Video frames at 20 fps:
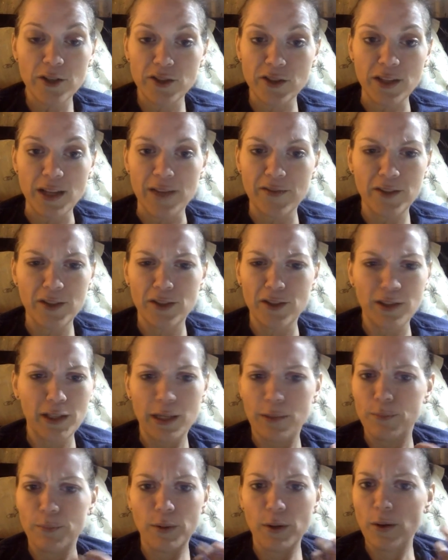left and you're
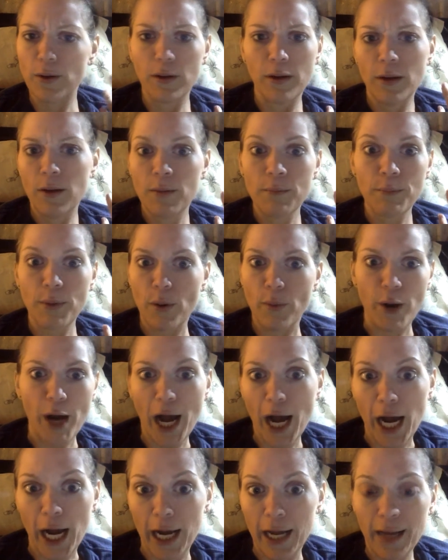like but but
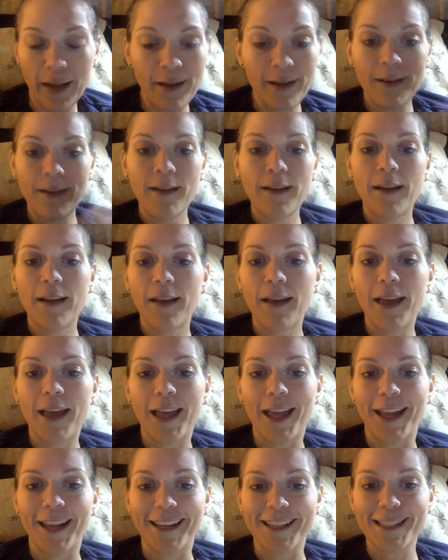why
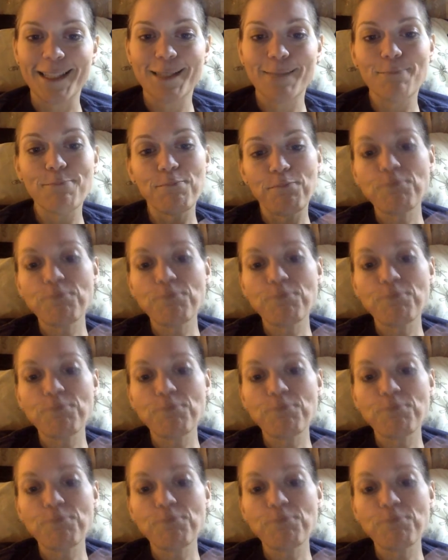and it's